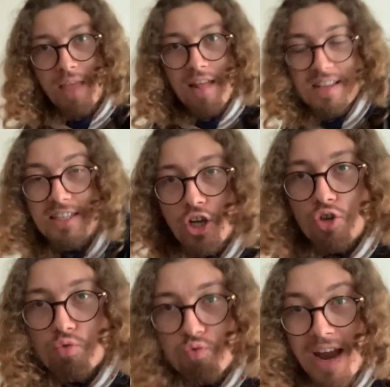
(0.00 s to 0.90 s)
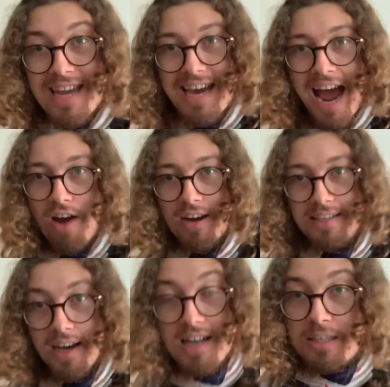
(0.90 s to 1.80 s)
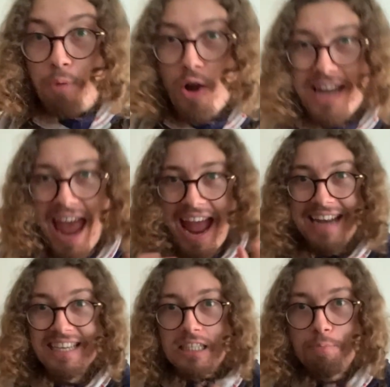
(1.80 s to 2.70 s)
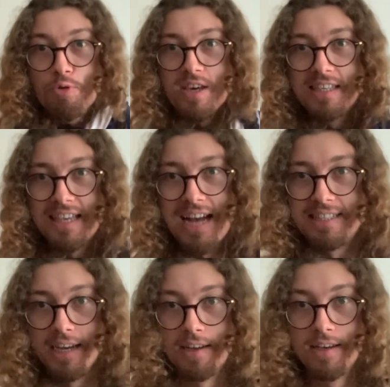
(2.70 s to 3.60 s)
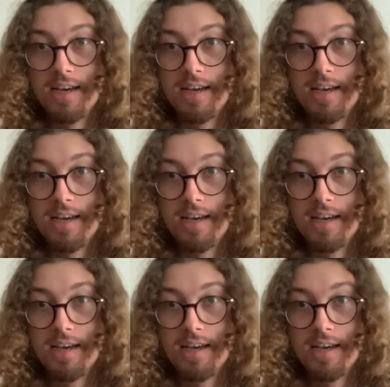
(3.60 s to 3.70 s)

this is a great character to put in any spooky setting.